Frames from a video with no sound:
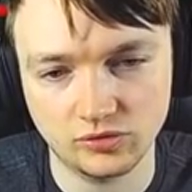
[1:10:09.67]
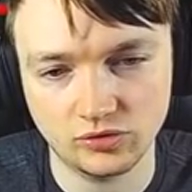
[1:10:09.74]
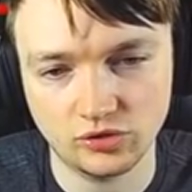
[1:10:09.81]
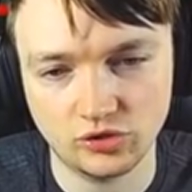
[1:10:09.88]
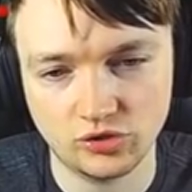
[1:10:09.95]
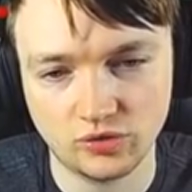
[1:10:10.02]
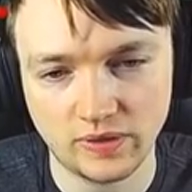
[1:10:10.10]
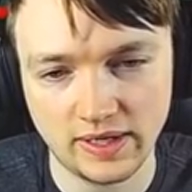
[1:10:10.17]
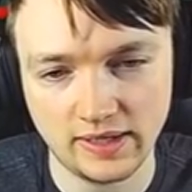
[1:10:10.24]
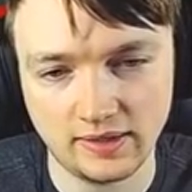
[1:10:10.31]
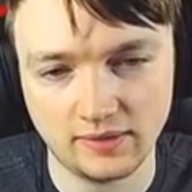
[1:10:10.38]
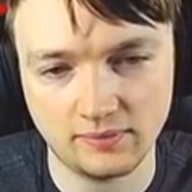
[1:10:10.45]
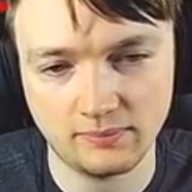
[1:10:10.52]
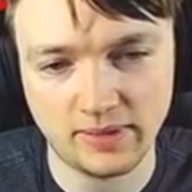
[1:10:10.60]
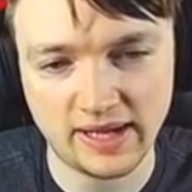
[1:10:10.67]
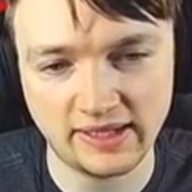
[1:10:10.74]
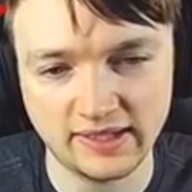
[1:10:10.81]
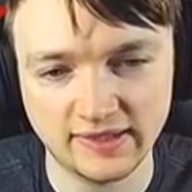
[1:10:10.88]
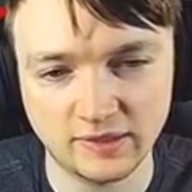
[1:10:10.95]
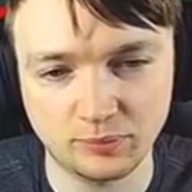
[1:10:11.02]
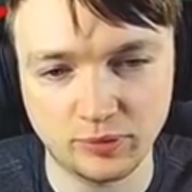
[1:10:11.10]
Strike.
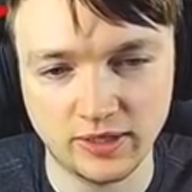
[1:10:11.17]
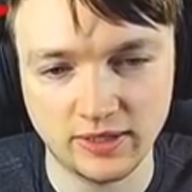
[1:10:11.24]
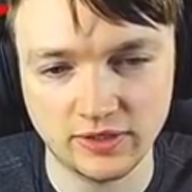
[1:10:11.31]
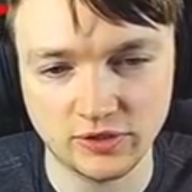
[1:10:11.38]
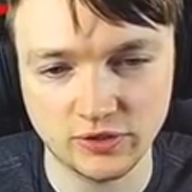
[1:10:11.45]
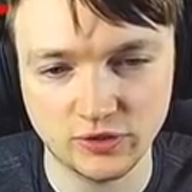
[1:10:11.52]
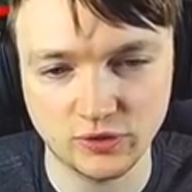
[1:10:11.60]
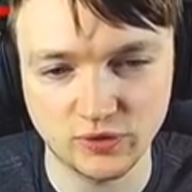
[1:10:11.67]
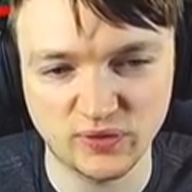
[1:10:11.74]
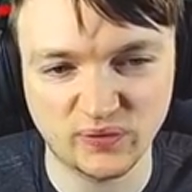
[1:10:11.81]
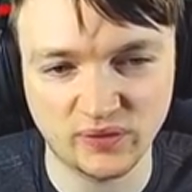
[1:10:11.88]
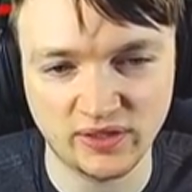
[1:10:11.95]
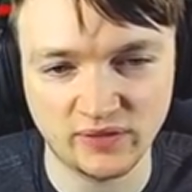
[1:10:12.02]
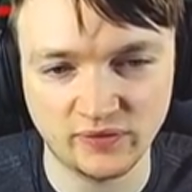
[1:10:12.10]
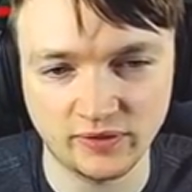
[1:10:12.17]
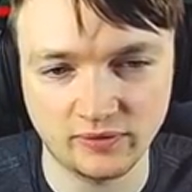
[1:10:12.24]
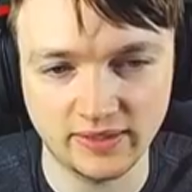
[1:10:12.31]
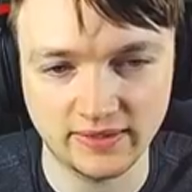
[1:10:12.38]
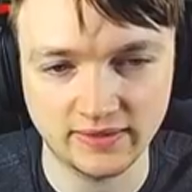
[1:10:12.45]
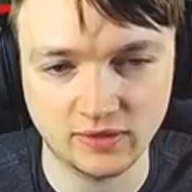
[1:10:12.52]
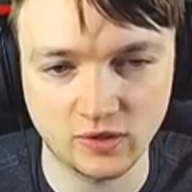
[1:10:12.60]
Madness the Predator, so it's free for the
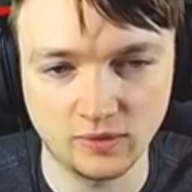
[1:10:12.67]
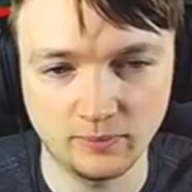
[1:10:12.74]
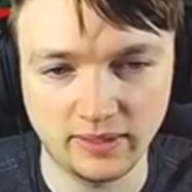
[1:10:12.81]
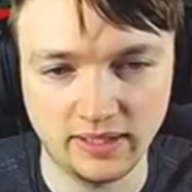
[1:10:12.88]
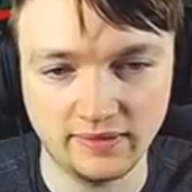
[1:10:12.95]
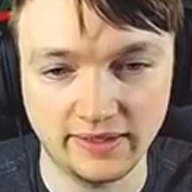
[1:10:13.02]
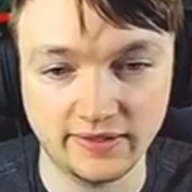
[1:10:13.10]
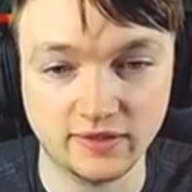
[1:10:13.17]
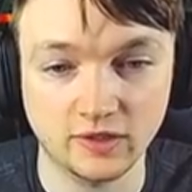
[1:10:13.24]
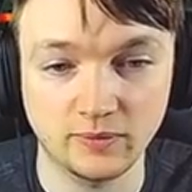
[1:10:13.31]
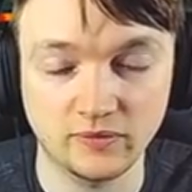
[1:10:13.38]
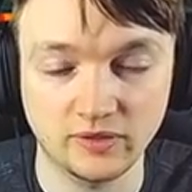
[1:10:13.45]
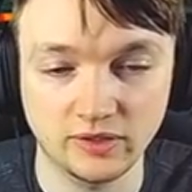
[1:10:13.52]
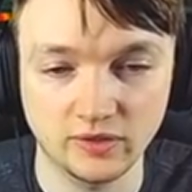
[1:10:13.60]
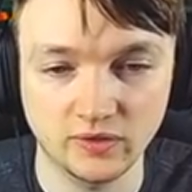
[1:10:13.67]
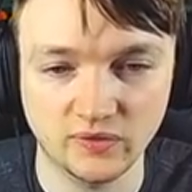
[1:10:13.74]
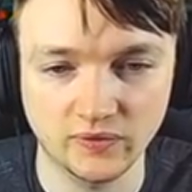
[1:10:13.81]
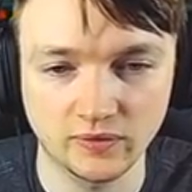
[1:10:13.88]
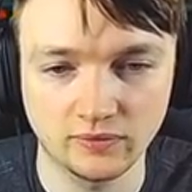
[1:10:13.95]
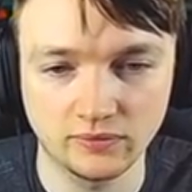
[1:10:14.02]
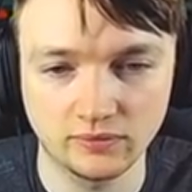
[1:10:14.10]
rest of combat. That's going to be really
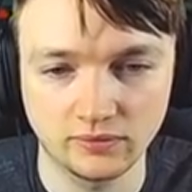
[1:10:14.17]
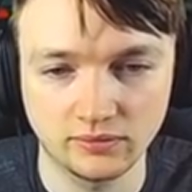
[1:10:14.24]
useful.